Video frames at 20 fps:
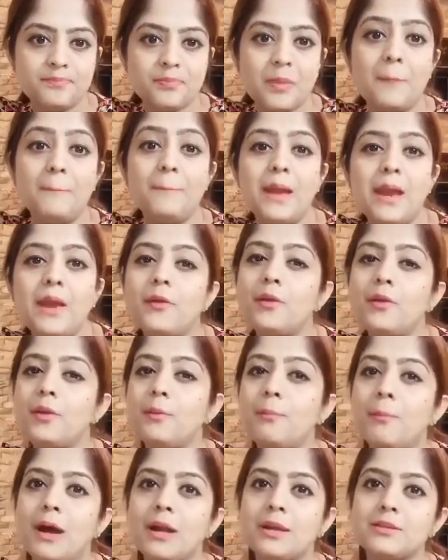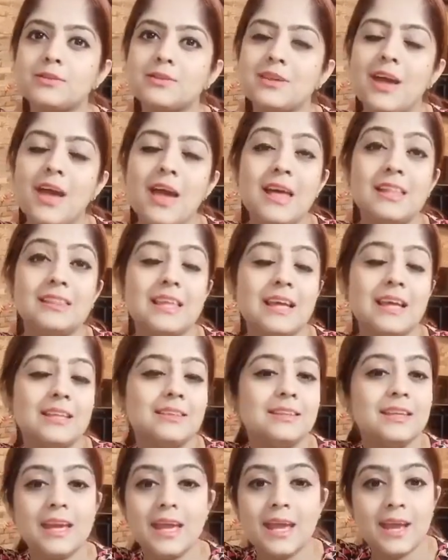bear in mind that the
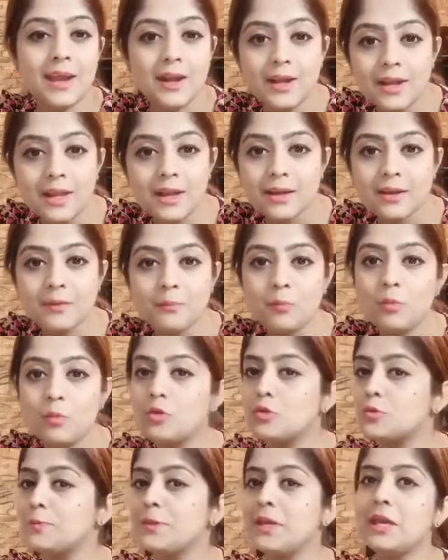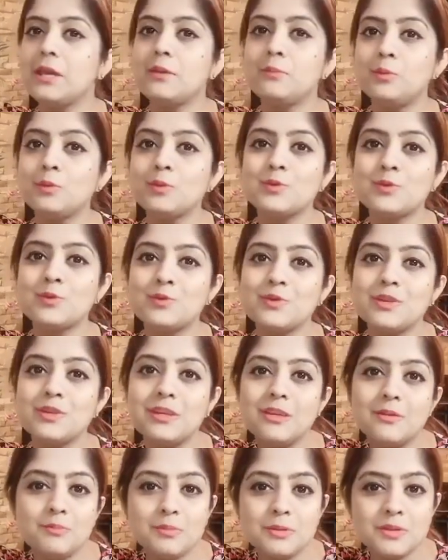airline won't be able to
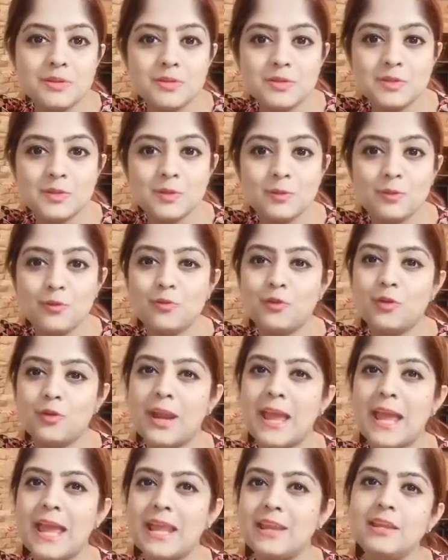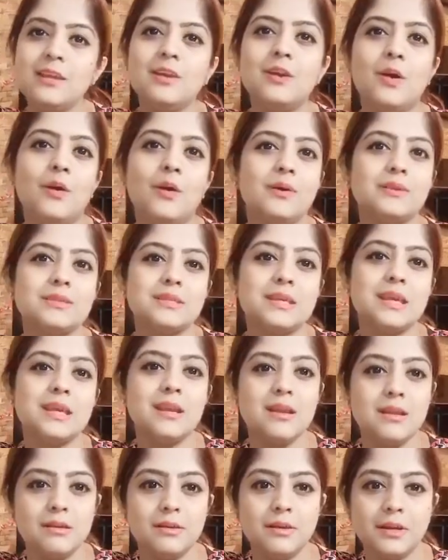reimburse you for any cost
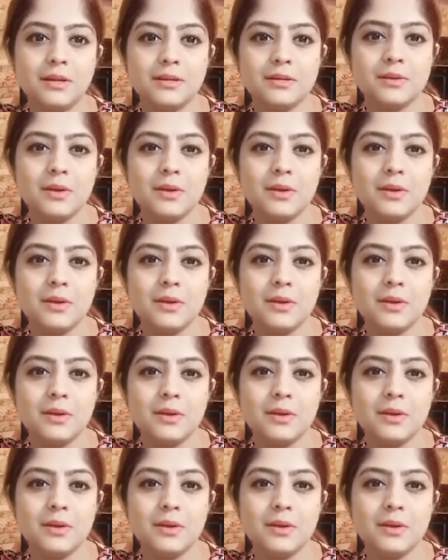incurred,